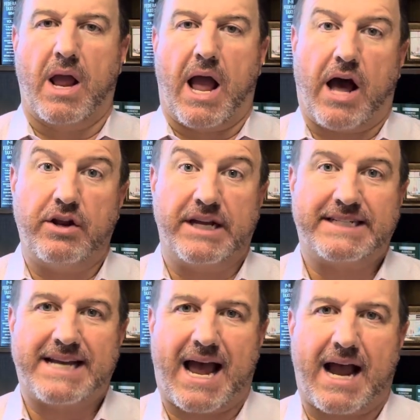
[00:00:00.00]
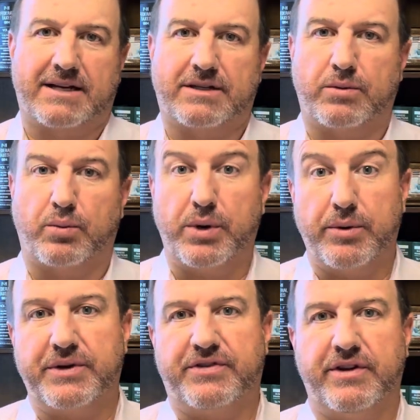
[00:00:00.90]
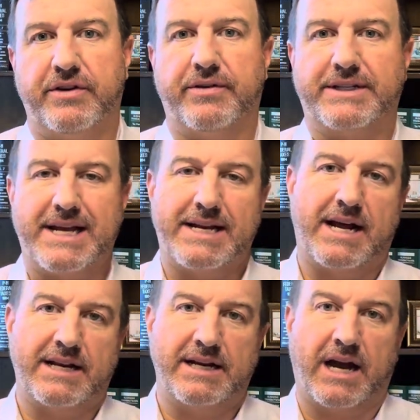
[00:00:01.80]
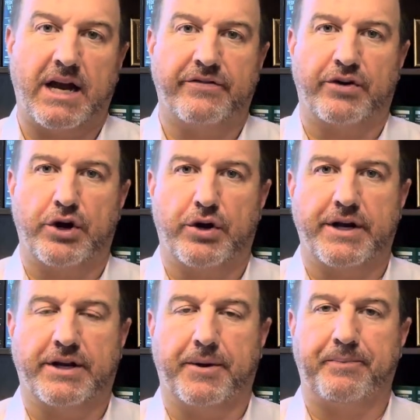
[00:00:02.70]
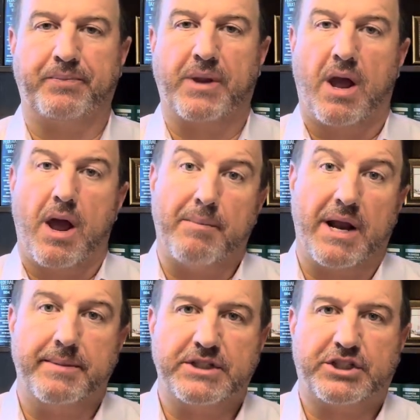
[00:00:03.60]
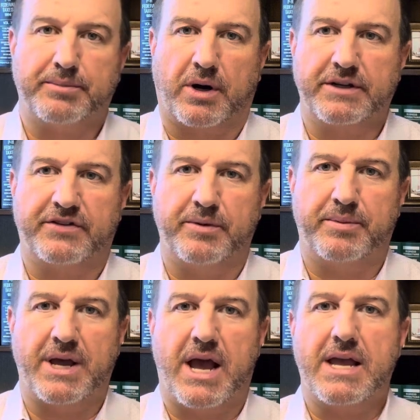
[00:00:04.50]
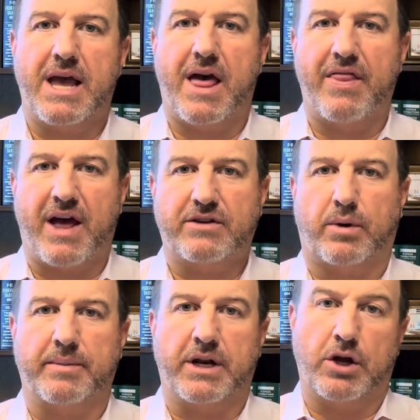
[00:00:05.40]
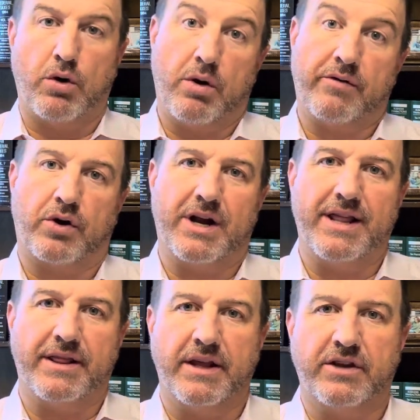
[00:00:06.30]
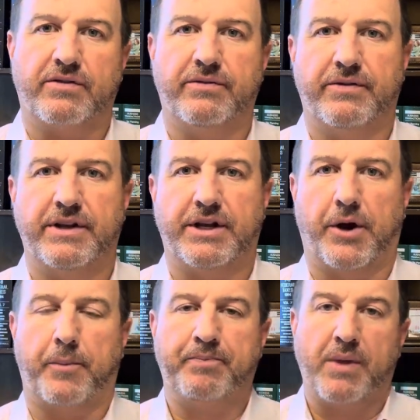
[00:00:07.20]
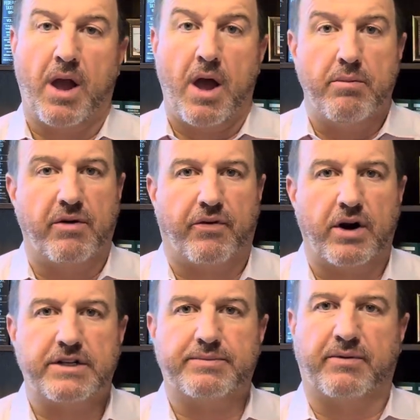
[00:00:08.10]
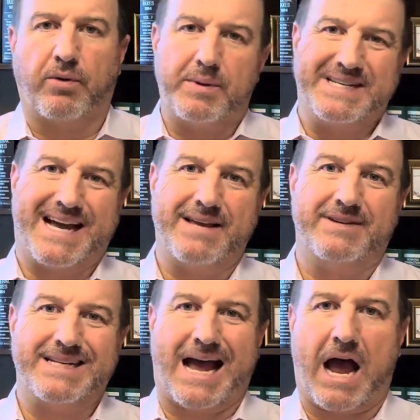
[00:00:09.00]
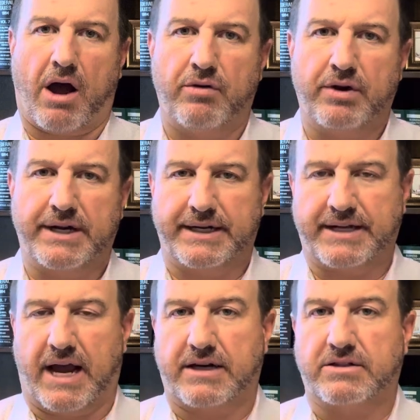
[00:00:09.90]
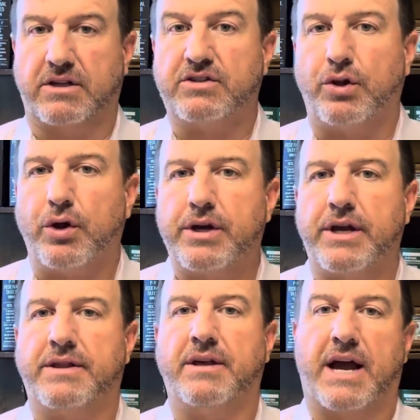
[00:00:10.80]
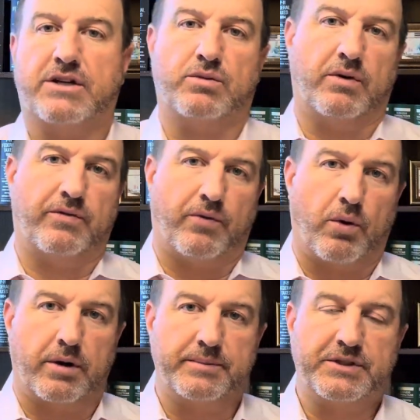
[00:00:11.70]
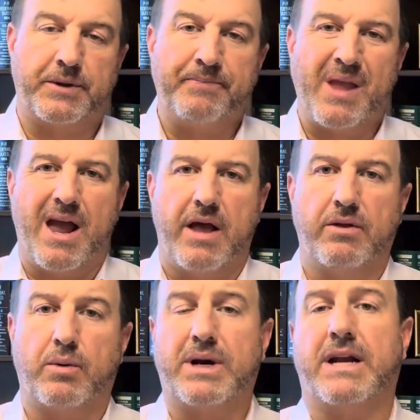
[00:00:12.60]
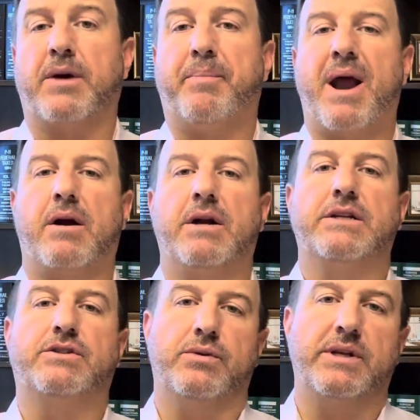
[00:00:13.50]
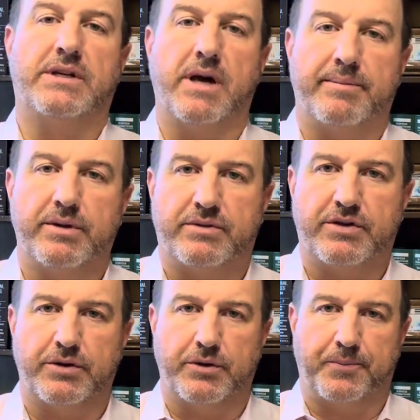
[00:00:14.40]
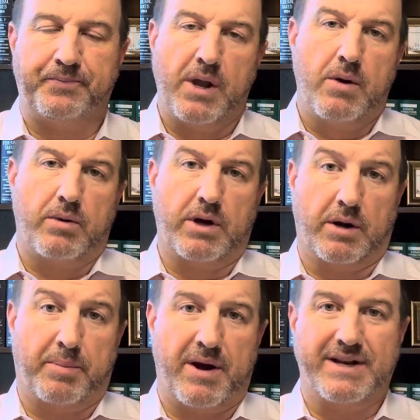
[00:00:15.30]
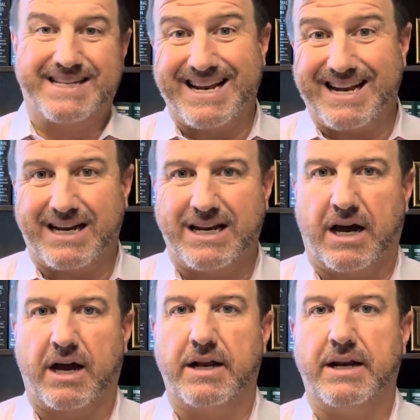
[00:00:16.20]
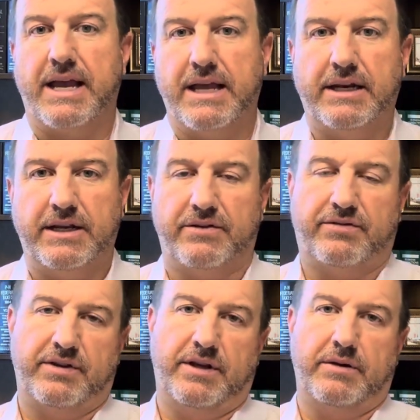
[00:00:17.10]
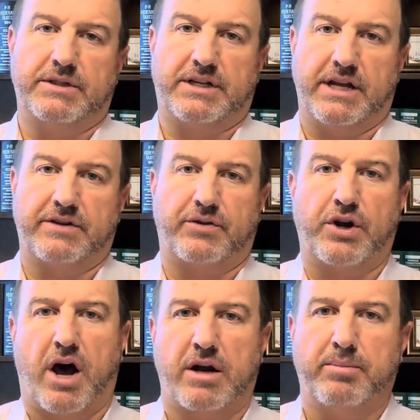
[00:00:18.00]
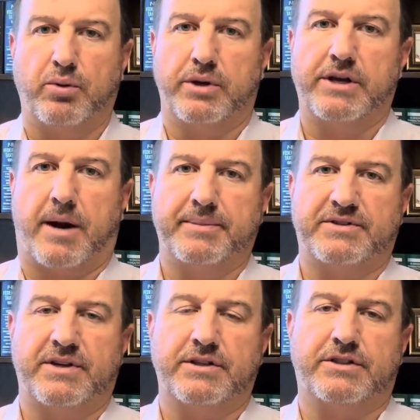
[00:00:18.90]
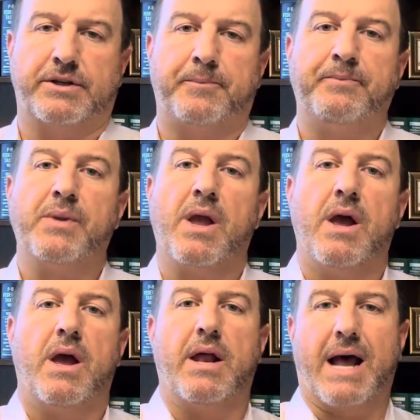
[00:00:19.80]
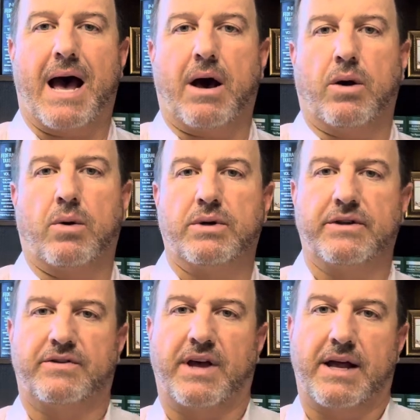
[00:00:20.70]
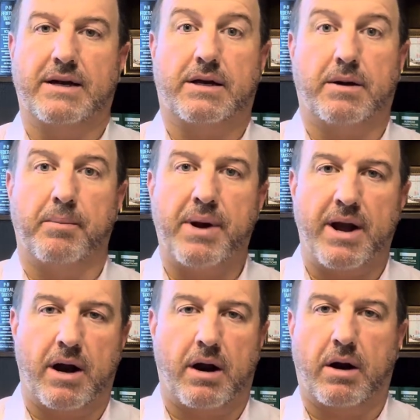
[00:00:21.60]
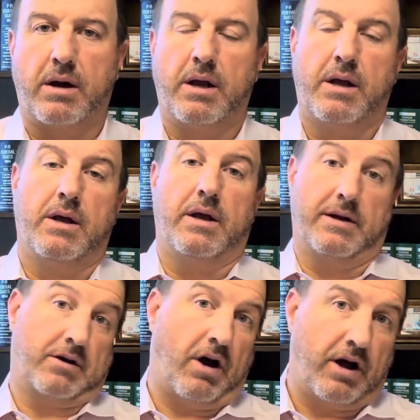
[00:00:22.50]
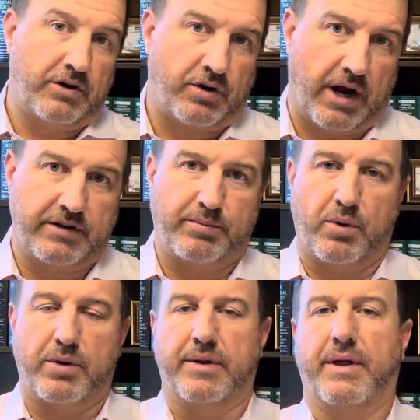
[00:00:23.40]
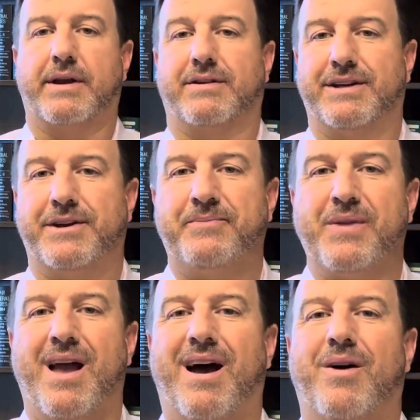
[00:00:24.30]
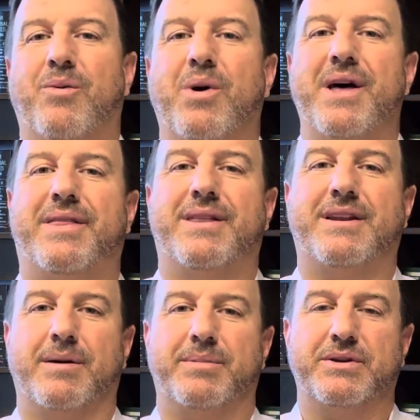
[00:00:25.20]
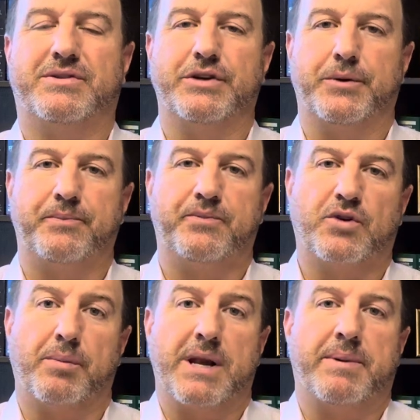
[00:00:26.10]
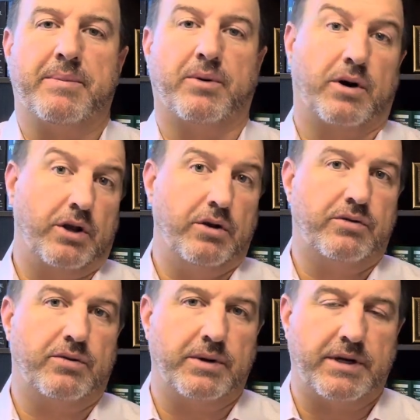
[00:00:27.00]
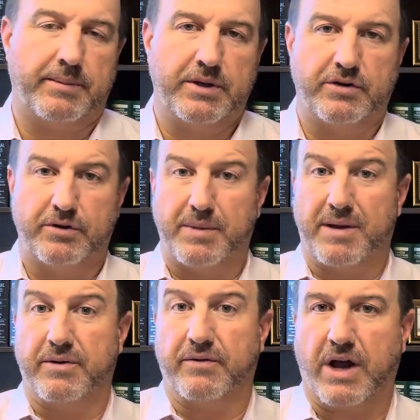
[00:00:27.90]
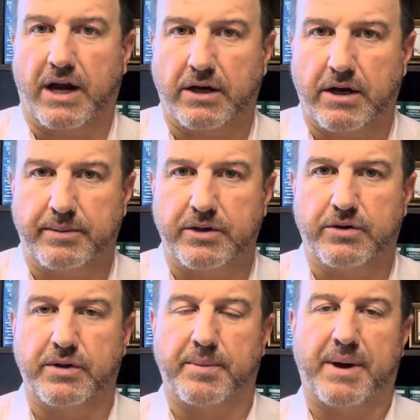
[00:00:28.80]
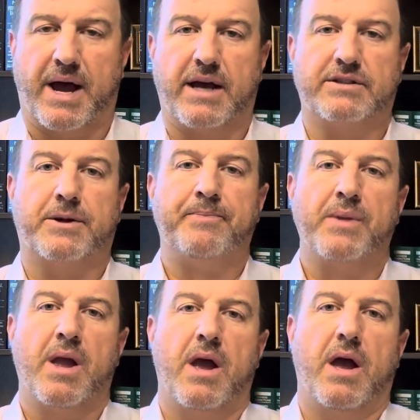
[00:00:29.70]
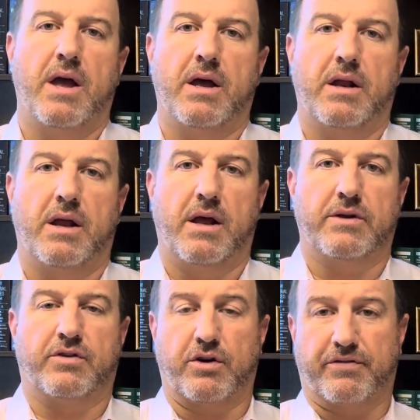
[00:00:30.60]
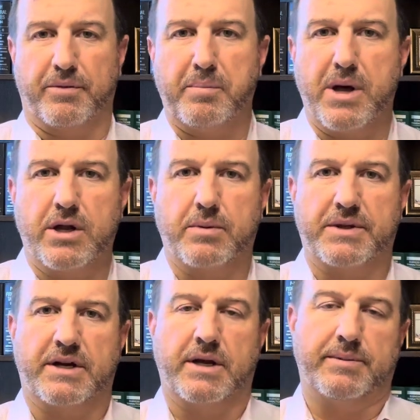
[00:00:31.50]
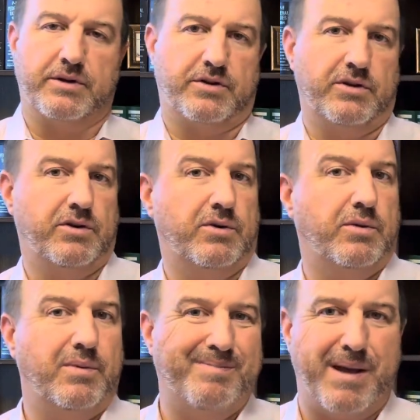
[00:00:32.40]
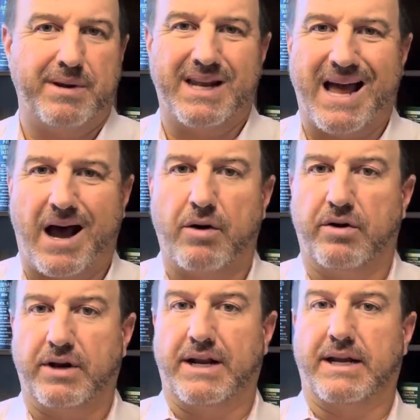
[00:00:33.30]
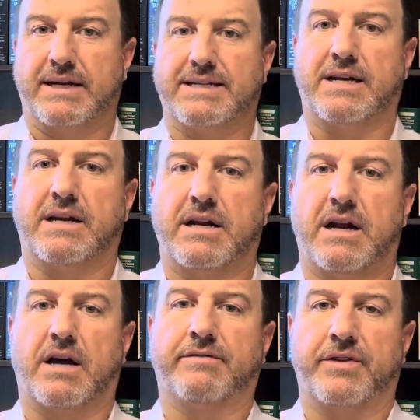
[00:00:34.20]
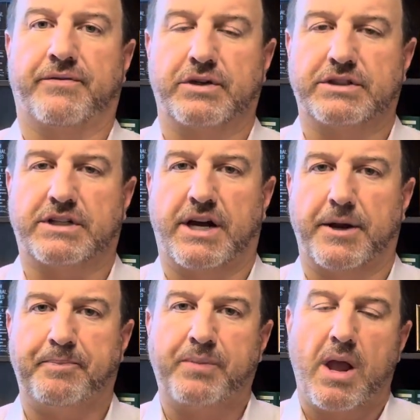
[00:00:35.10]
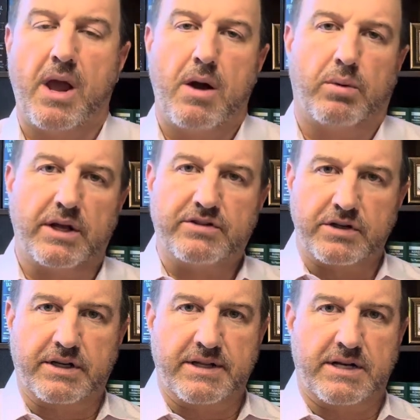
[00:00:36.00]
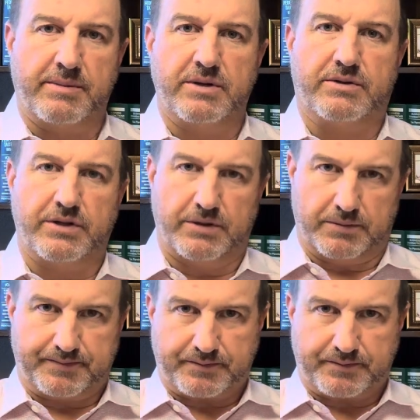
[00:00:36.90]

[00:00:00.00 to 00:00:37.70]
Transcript: How do you get taxed when you receive a 1099 for your income? My name is Jim Martin, CPA, and that's what I'm going to go over in this video. But first, before we dive into how you're getting taxed, let's look at the actual forms, and then we're going to compare it to the W-2. We're going to compare the 1099 NEC, which stands for non-employee compensation, and how does that compare and contrast, more than likely, with the W-2. So many people are used to a W-2. Maybe you've gotten W-2 in the past, and so you're familiar with the W-2. Maybe now you're getting a 1099 for the first time. Well, let's look at the W-2.